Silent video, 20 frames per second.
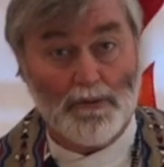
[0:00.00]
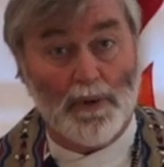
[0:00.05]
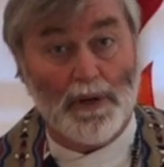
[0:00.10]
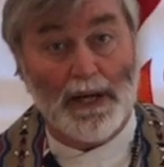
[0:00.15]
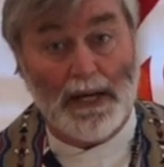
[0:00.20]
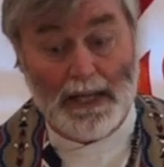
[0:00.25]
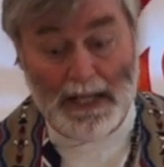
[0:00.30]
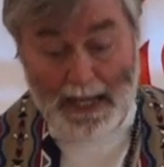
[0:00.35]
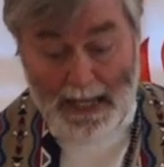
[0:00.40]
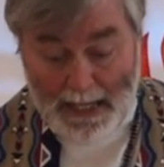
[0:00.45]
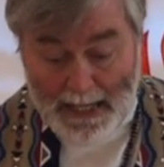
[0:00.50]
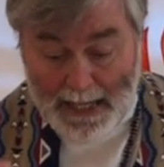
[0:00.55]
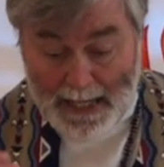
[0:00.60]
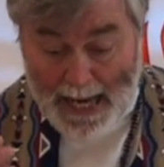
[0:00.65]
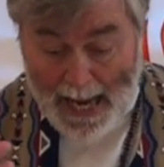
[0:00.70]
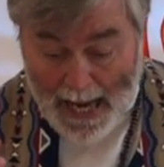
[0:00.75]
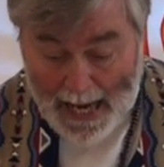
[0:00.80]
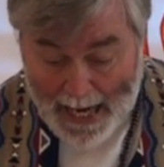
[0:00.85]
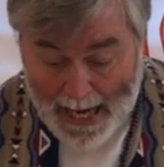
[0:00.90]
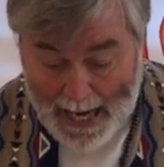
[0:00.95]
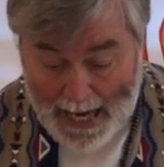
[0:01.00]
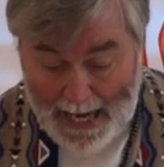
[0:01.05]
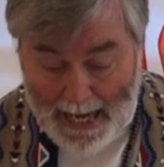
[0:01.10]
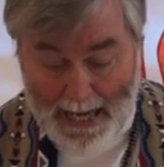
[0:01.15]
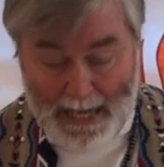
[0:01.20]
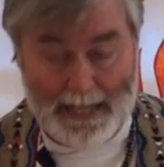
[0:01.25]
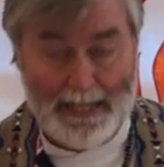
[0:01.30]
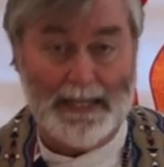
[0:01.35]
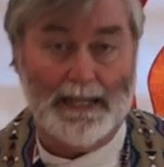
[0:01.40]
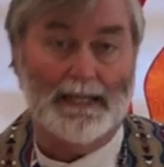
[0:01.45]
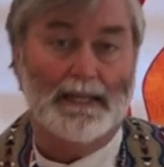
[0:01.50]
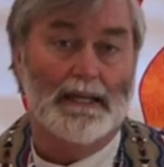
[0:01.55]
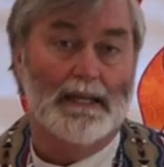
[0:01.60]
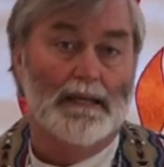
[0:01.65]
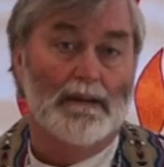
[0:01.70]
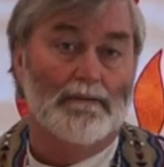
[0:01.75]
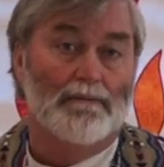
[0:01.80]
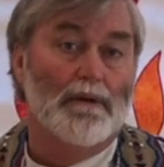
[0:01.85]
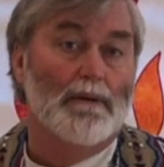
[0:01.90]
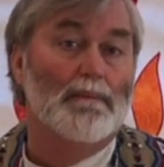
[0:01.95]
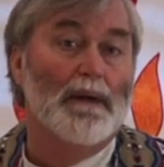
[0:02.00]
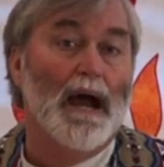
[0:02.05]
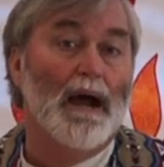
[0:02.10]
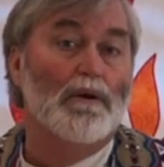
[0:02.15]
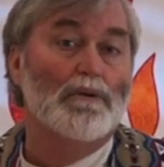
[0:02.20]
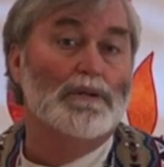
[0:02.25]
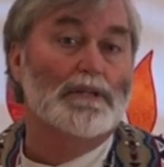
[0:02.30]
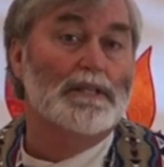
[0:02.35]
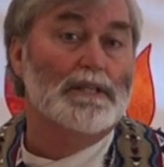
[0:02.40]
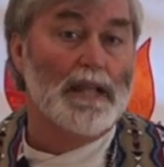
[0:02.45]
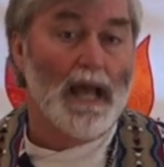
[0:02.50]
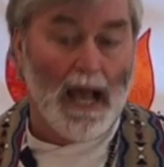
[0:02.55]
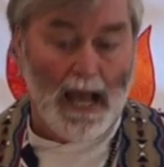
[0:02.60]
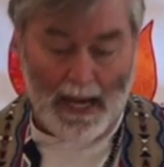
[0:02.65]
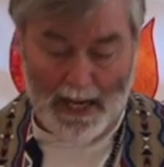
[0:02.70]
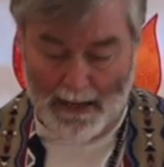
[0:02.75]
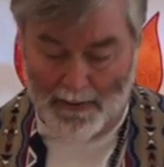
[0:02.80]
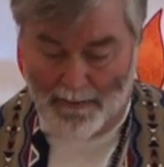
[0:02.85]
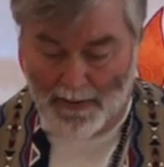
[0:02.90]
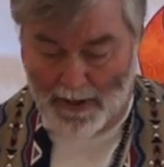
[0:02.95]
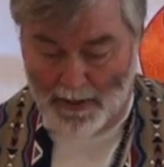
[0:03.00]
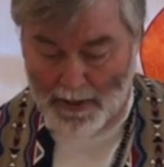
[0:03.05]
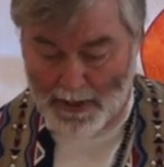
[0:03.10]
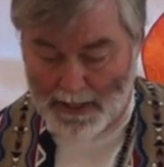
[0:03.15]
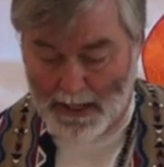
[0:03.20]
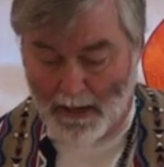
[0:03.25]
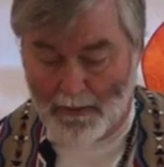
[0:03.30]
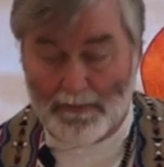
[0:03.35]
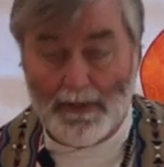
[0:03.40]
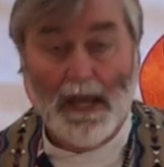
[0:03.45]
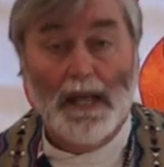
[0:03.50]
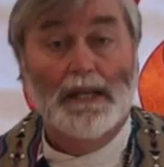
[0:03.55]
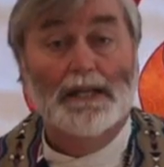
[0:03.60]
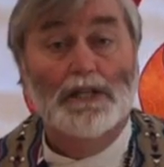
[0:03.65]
We're going to need an aid from outside of ourselves